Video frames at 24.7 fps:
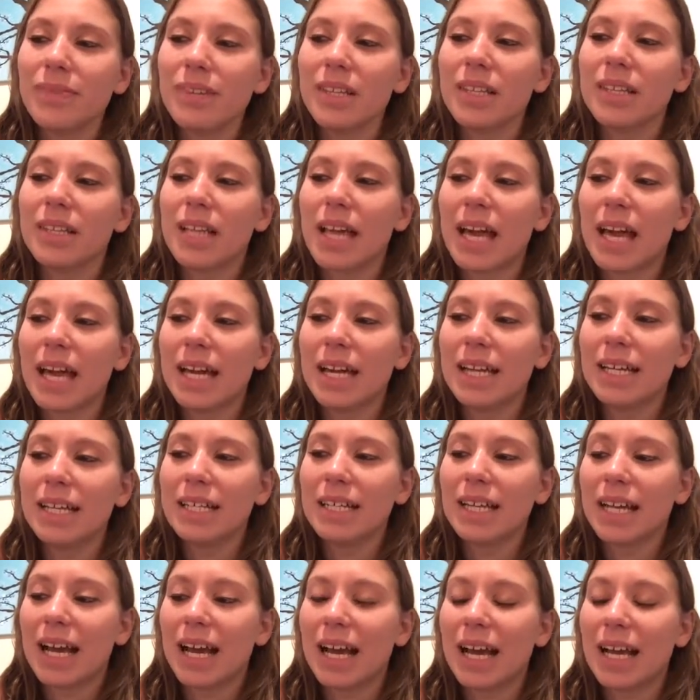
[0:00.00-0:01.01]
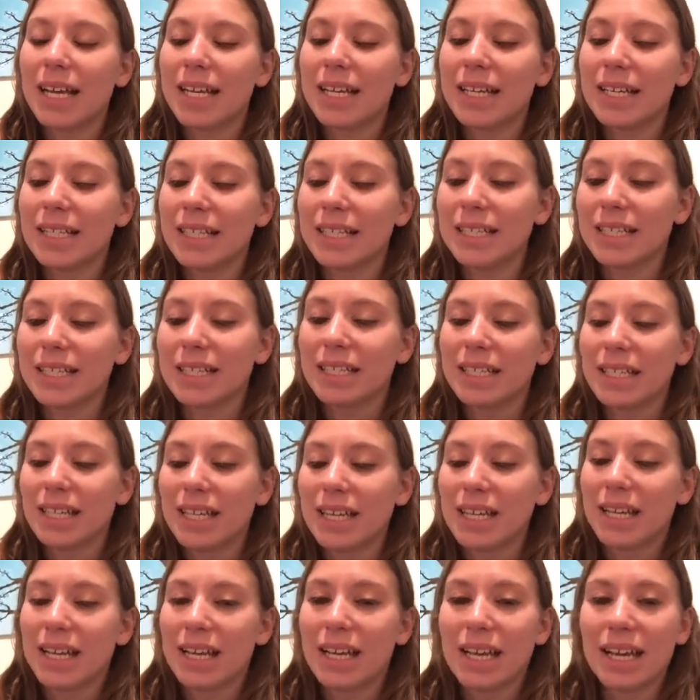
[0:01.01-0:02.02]
that I
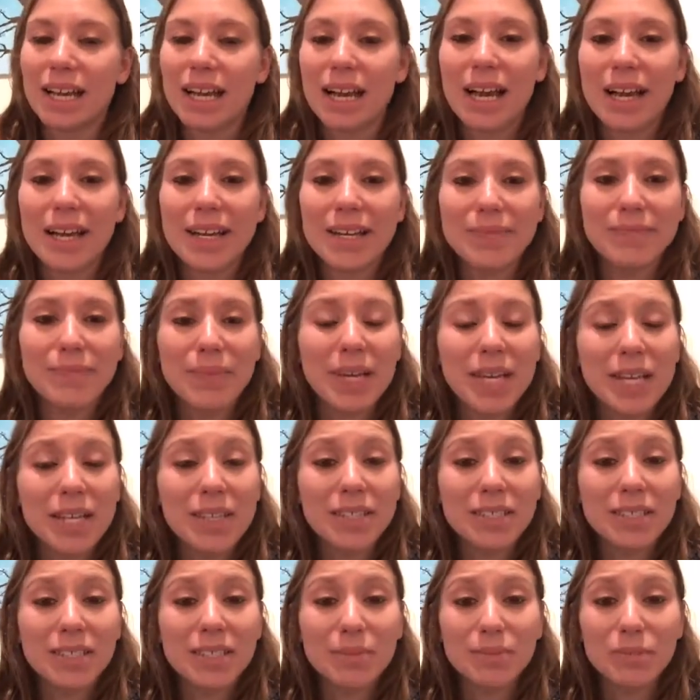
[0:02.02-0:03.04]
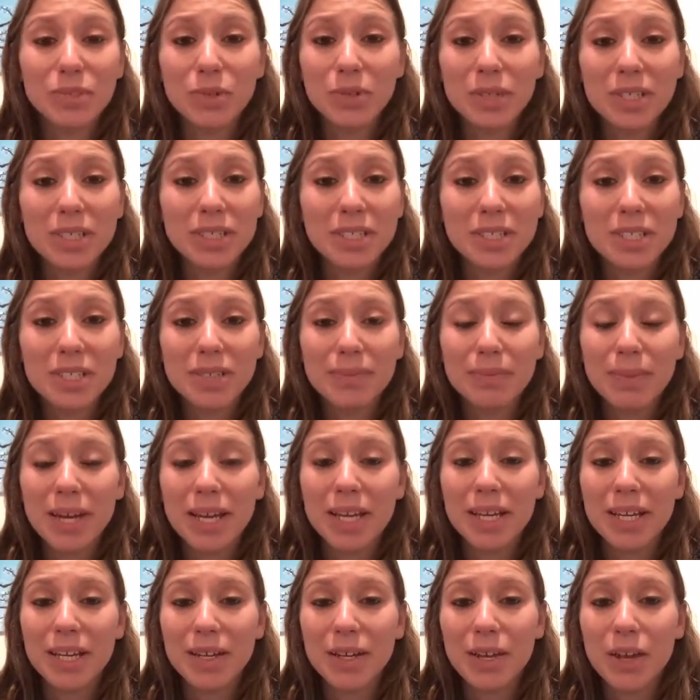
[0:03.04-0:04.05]
made some choices in
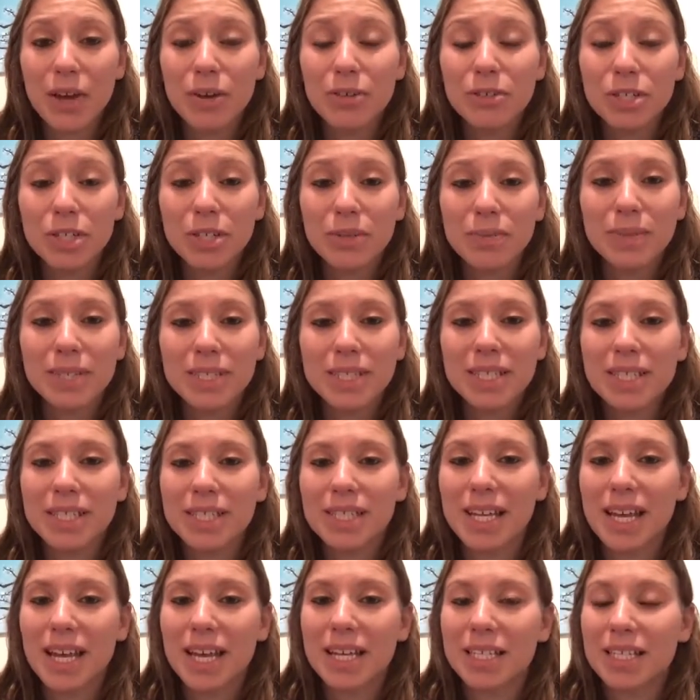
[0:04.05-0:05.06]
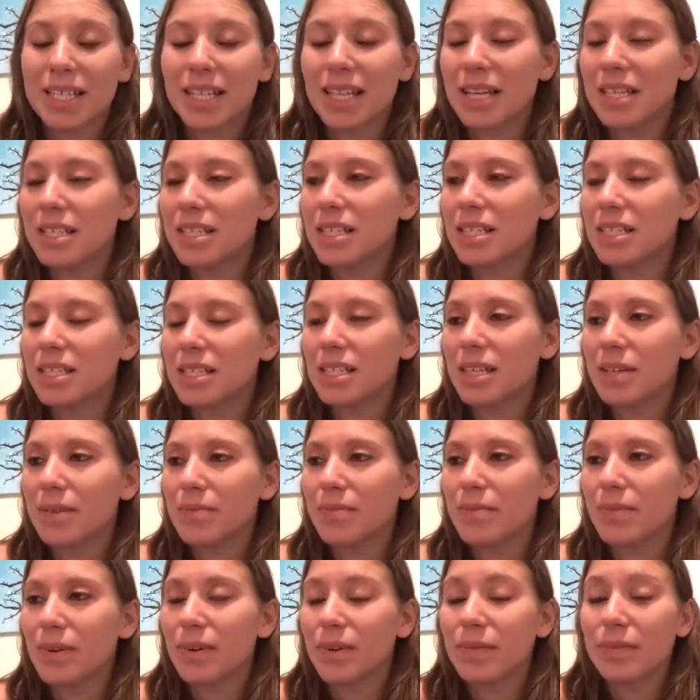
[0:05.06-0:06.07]
my coaching business that has led to
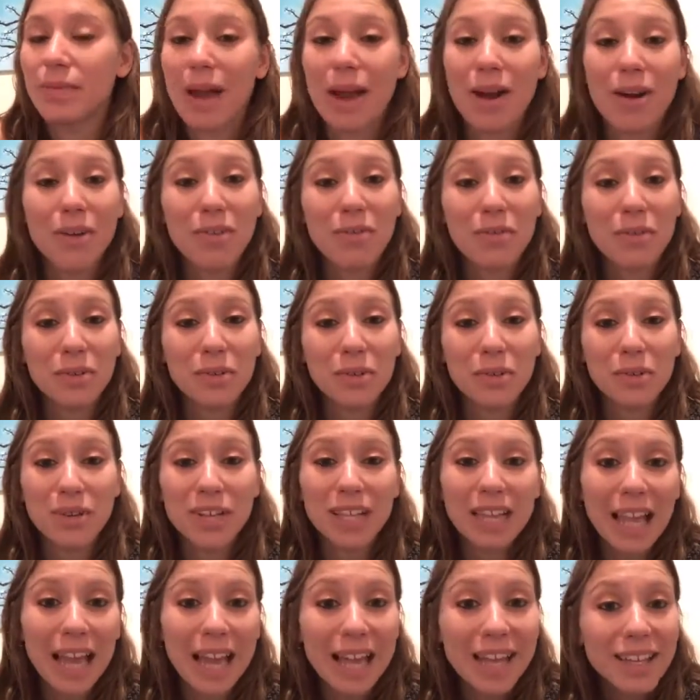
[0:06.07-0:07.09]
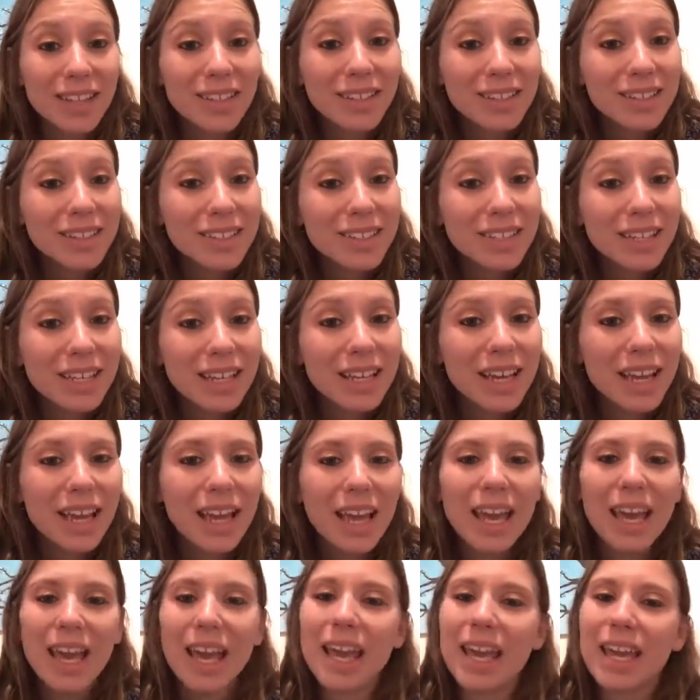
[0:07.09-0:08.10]
some powerful new clients,
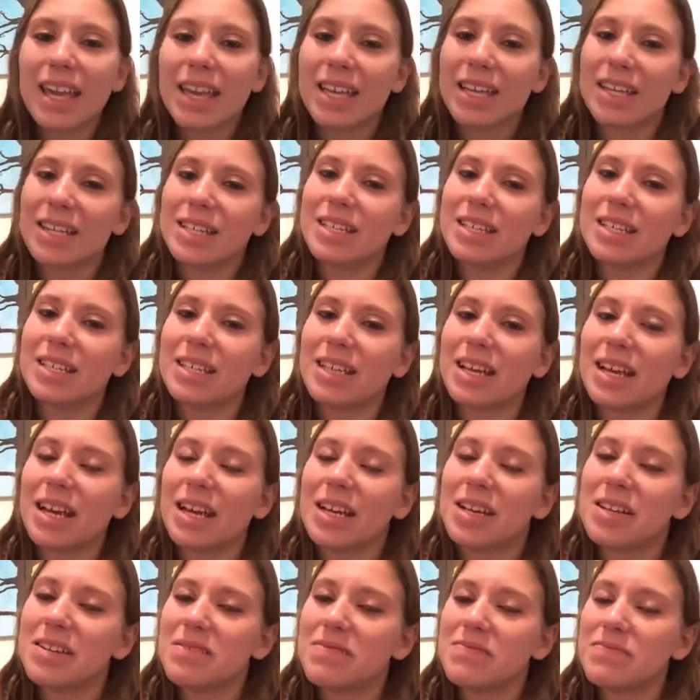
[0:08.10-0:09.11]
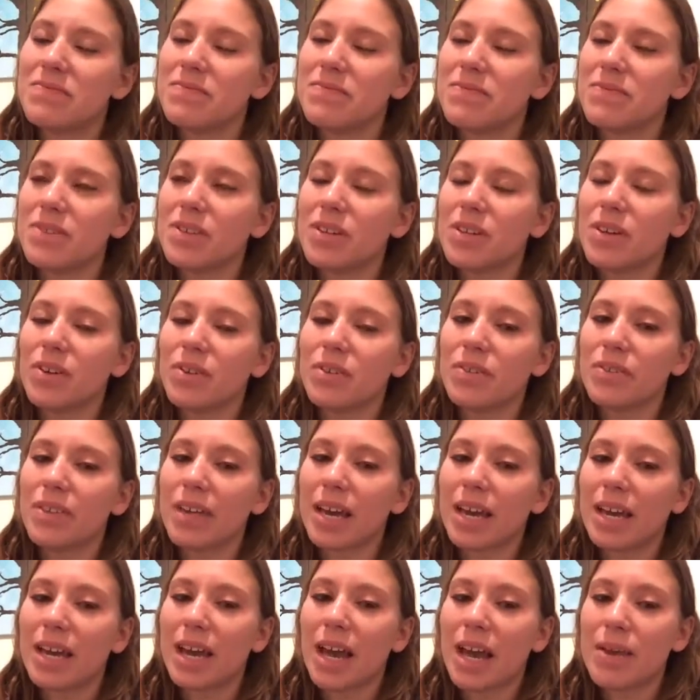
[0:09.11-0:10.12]
and
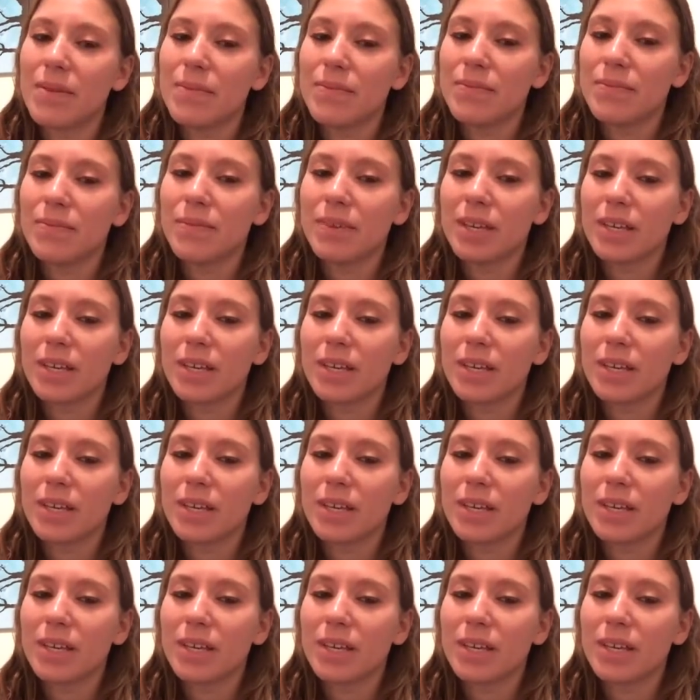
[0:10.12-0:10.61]
that I'm